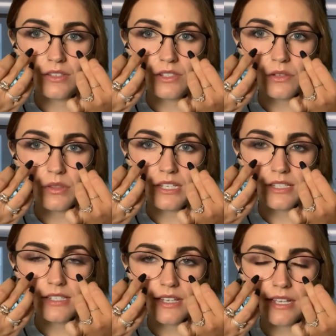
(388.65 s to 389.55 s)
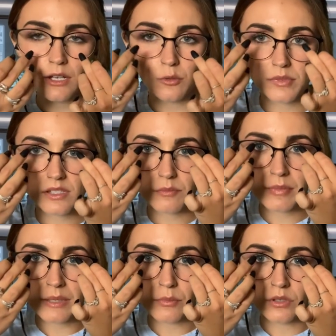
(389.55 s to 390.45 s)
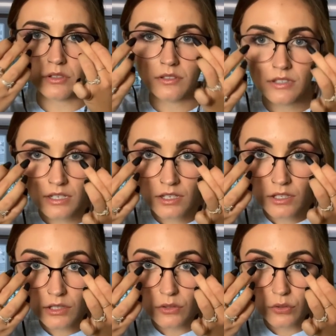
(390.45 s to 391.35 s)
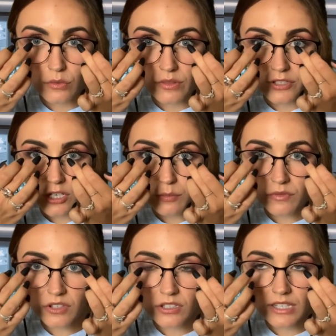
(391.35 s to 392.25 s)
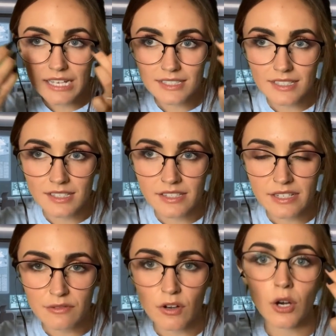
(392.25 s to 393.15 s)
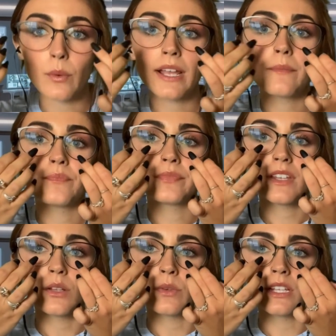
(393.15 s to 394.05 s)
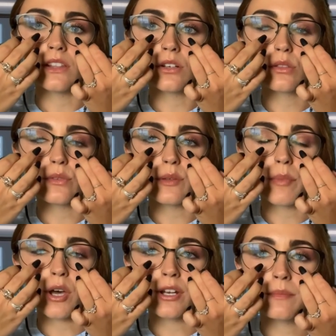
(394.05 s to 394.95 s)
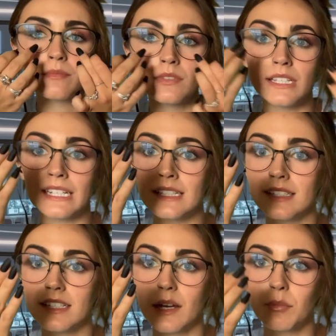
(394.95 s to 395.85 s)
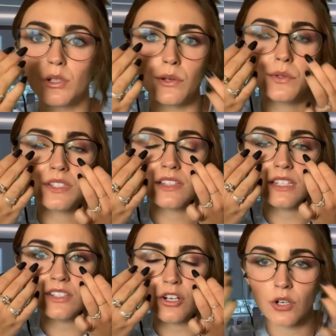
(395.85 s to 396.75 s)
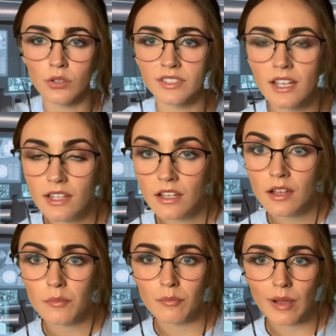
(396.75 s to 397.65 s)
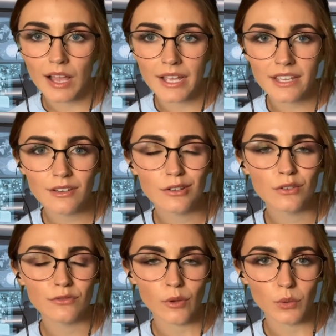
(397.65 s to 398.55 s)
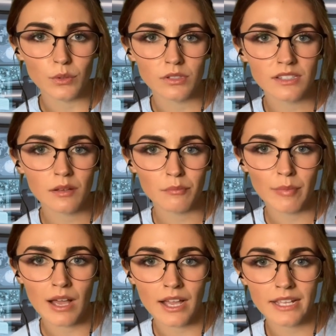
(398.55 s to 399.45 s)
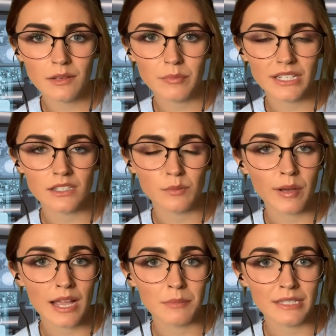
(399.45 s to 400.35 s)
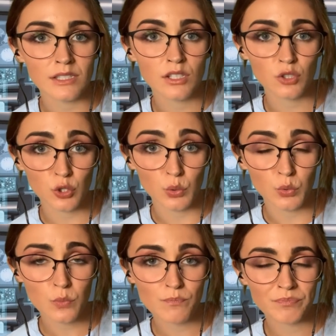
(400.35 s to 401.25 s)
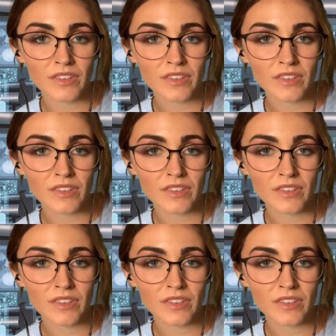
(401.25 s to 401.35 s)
So this helps people look through the top of their glasses and see far away. And when they look through the bottom, they can see up close. These are called bifocals. Bi, because bi means two.